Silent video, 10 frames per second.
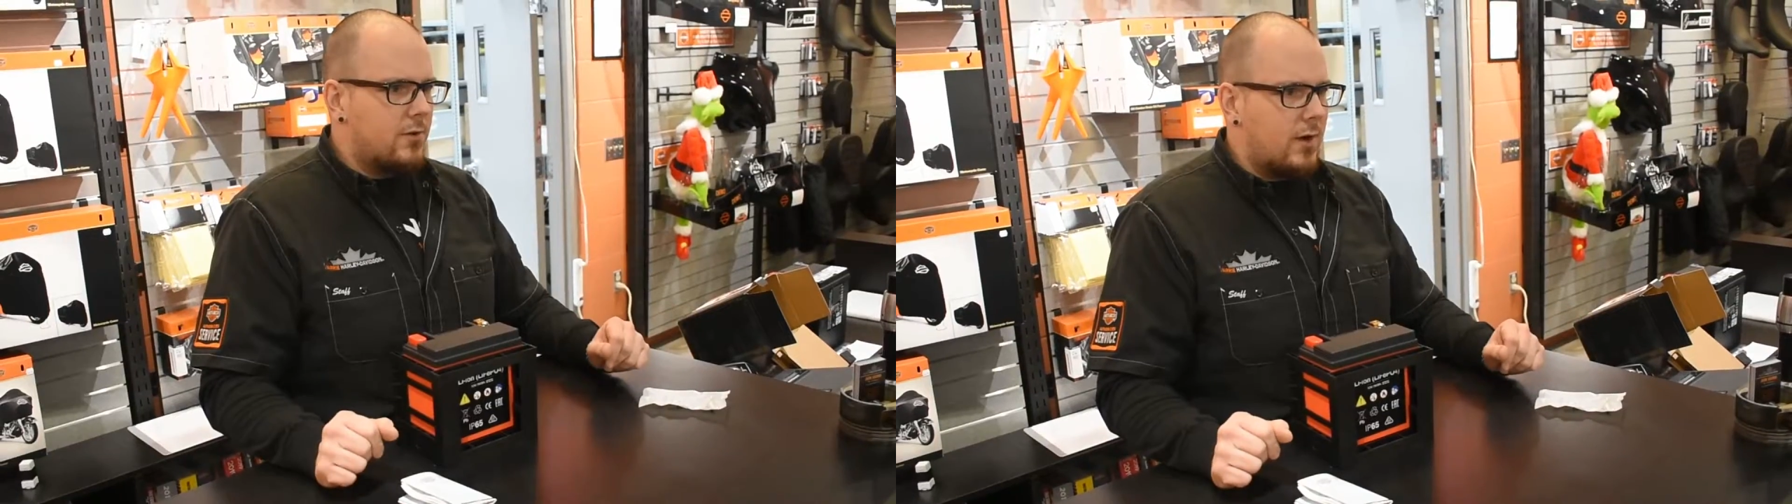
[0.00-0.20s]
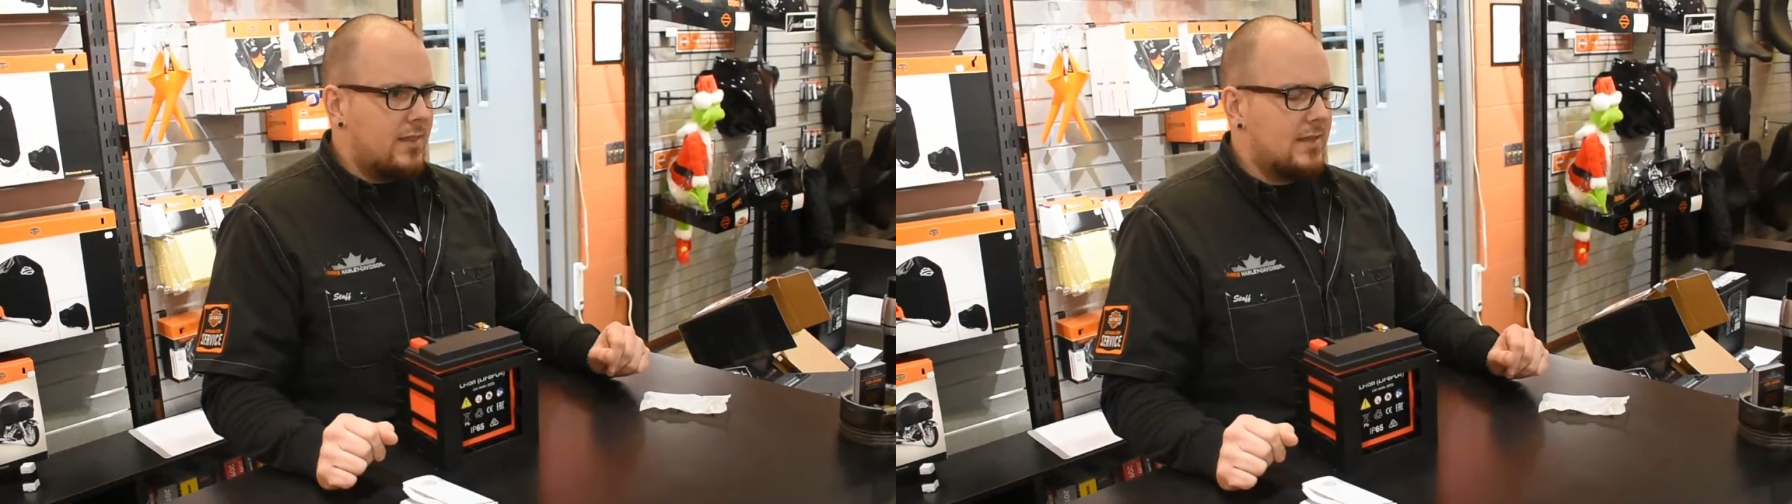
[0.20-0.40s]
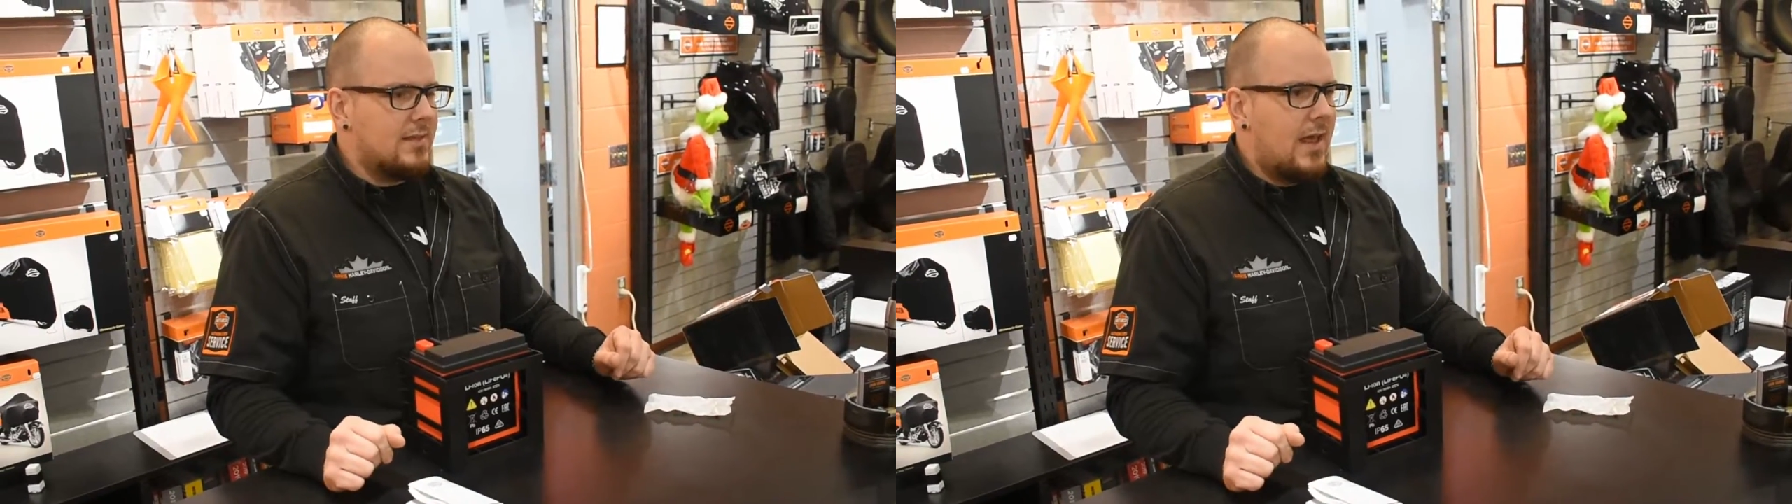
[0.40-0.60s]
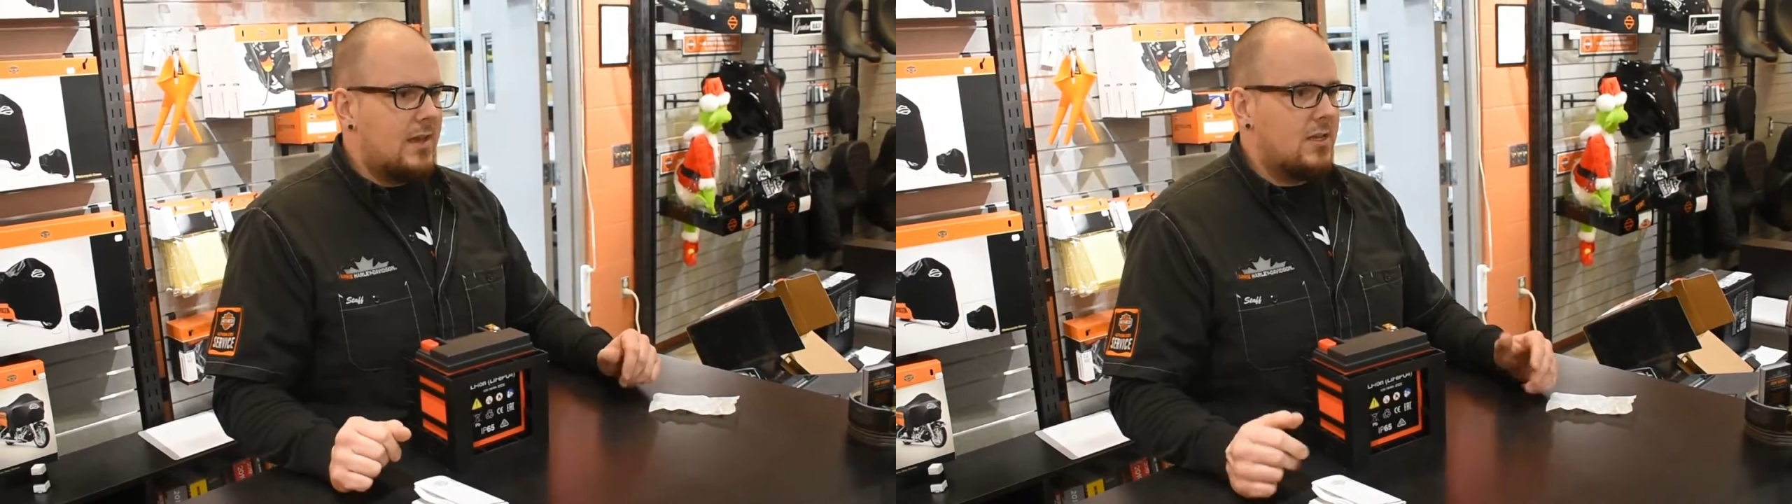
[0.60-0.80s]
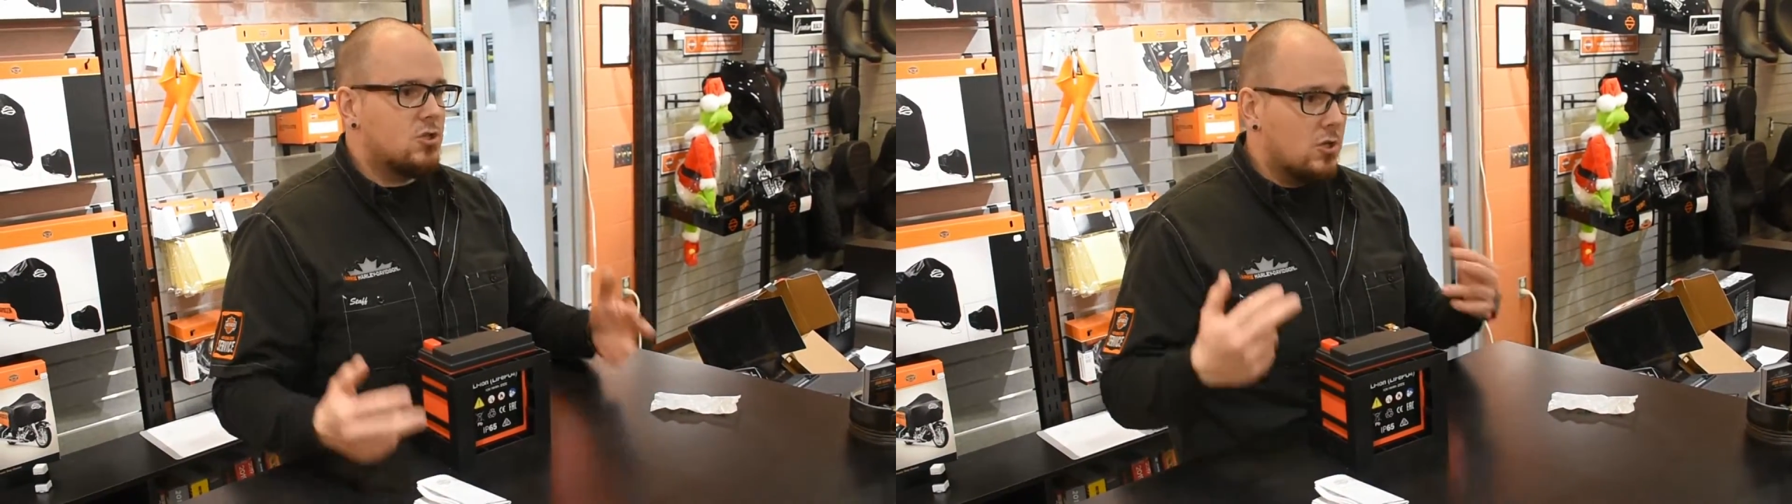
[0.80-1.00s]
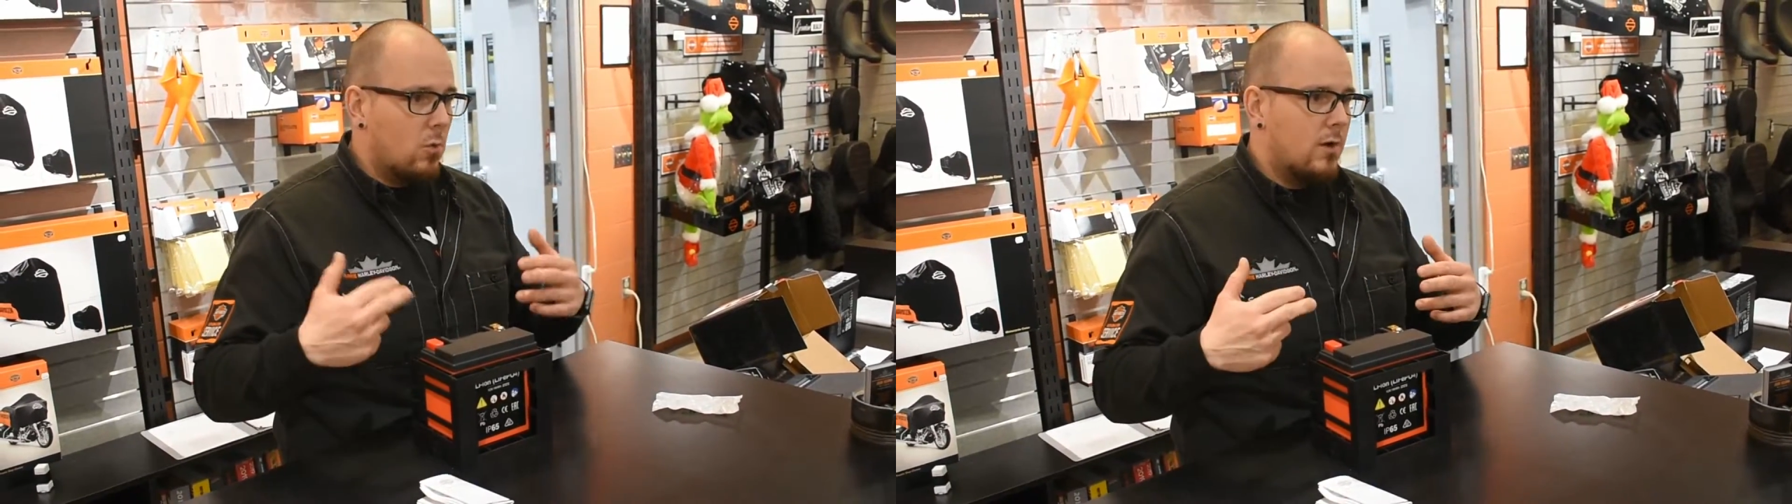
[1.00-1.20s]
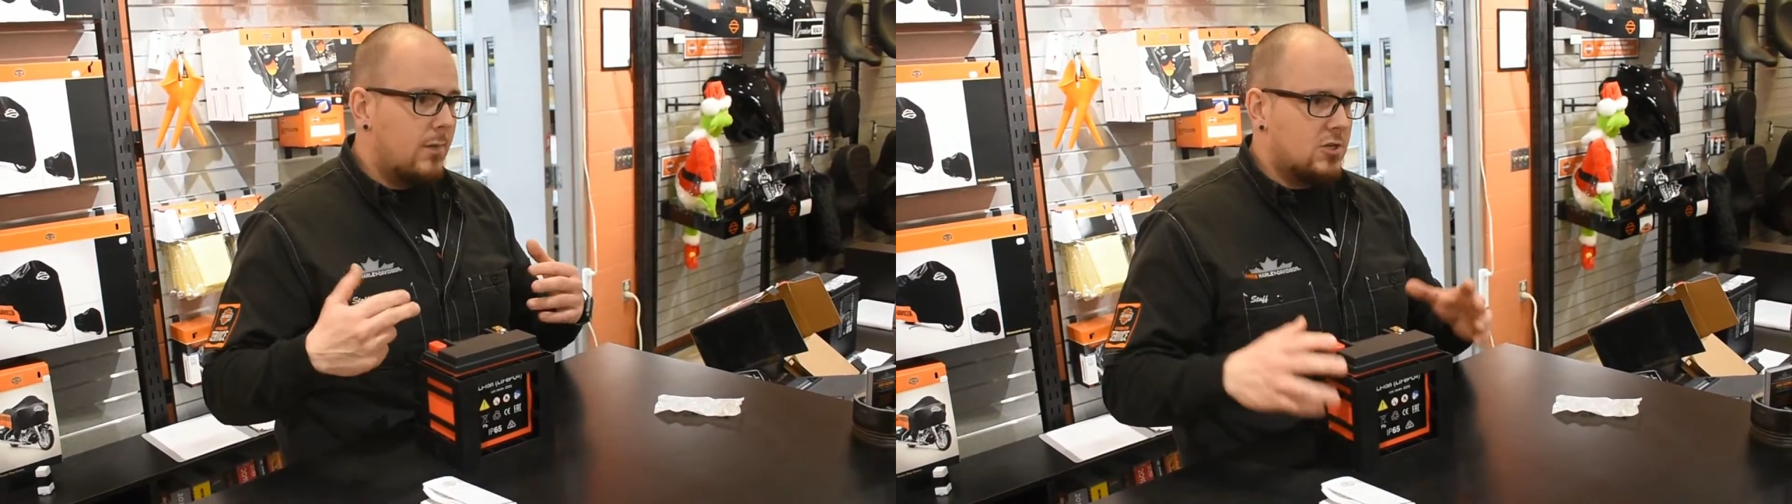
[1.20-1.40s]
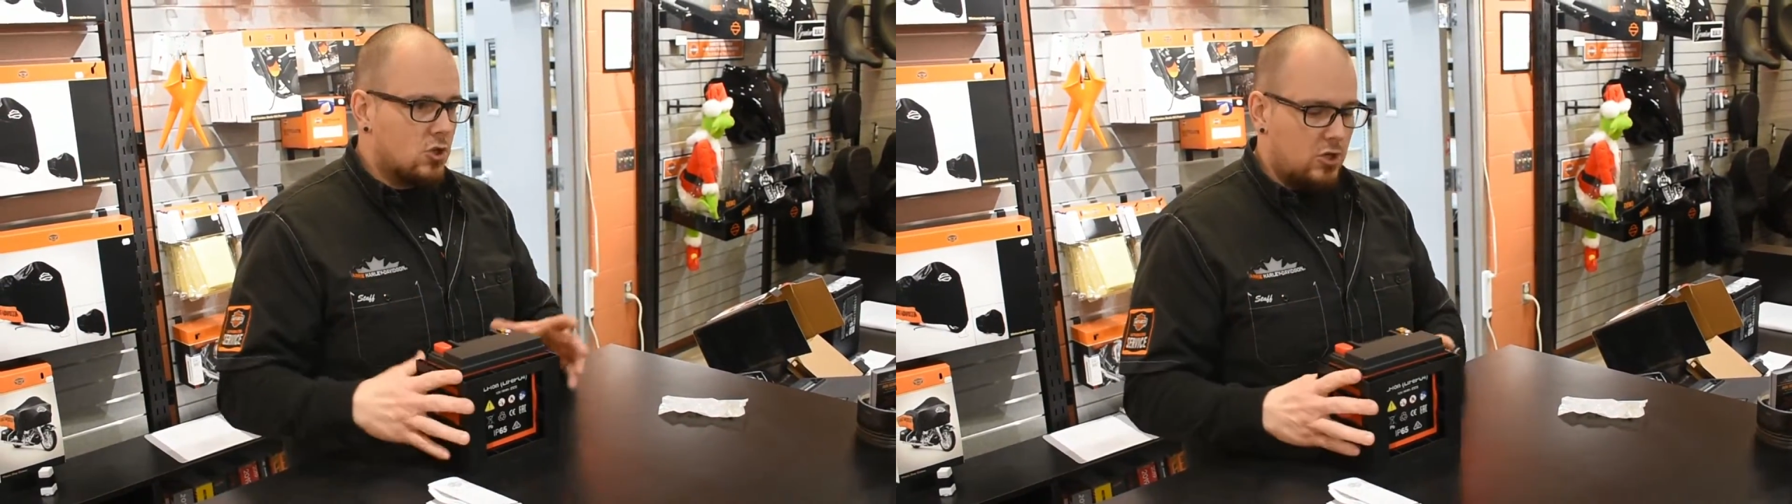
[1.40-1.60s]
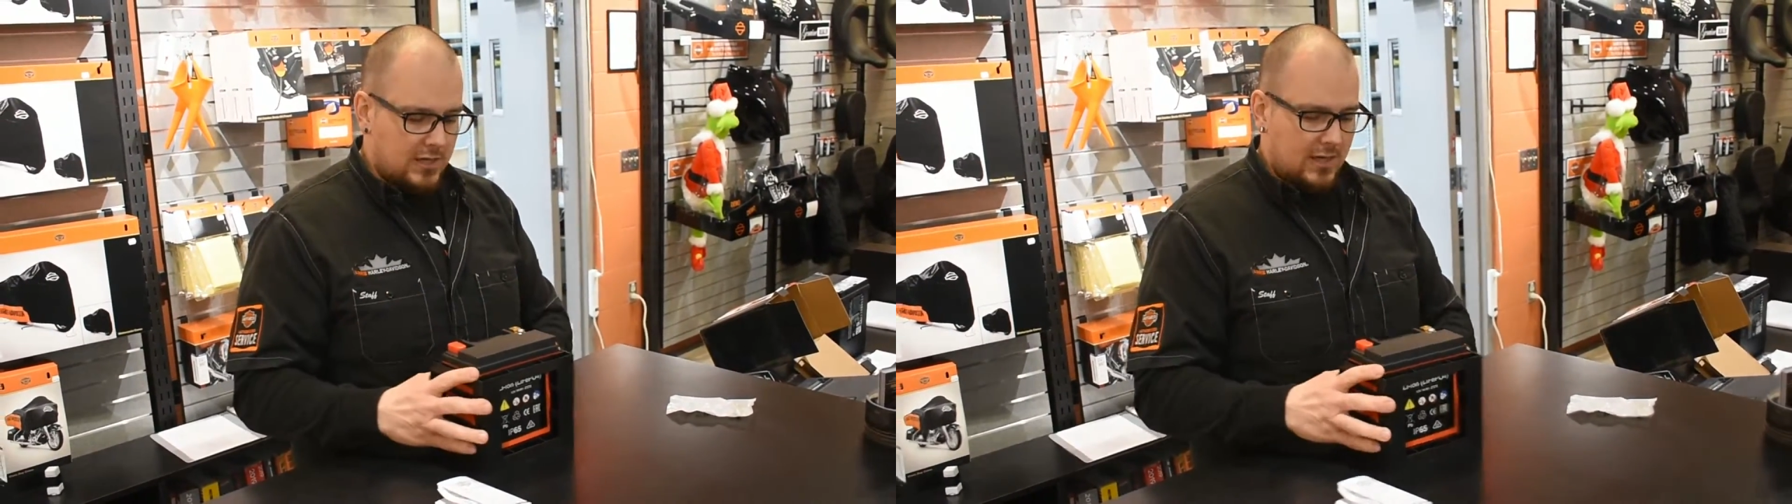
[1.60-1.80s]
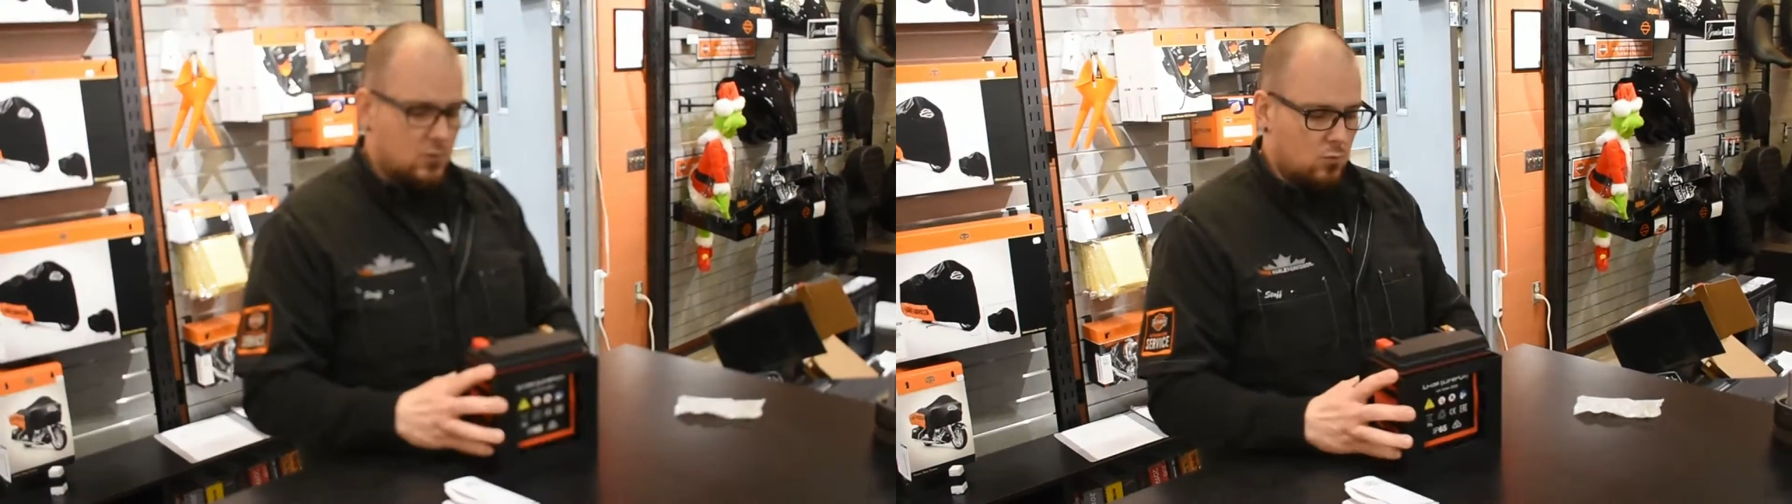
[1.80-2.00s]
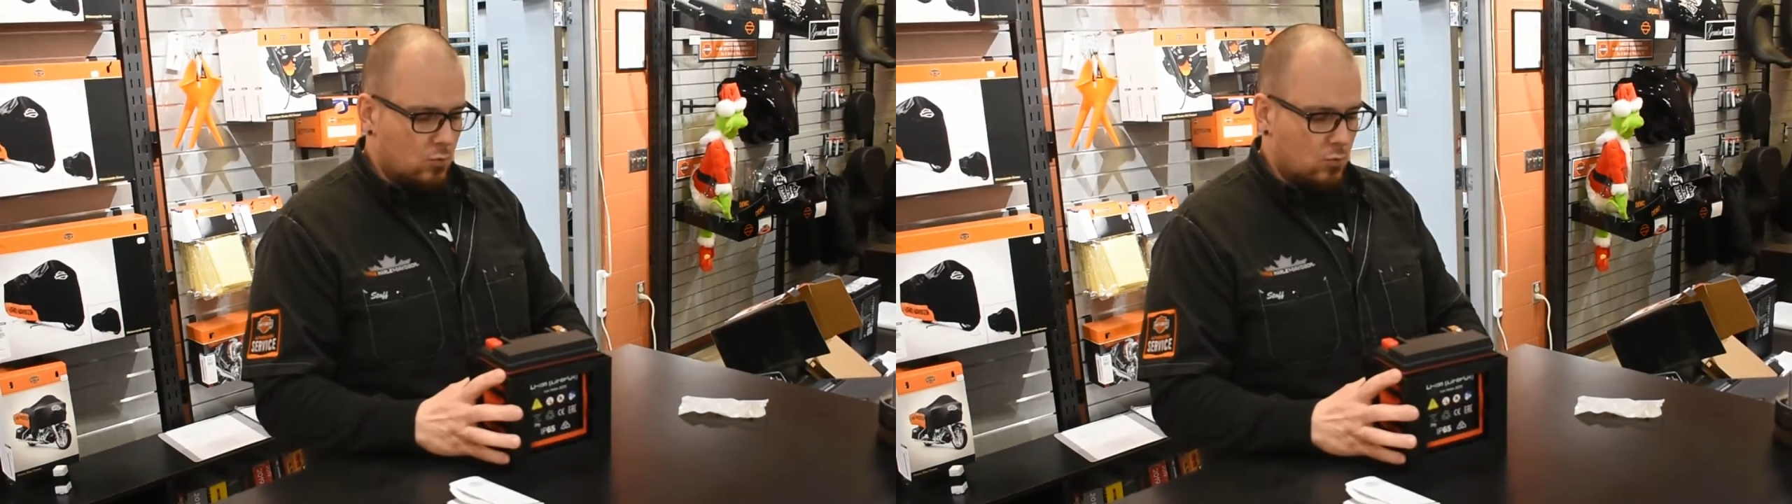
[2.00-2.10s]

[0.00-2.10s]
or anything of that nature. You want to make sure you get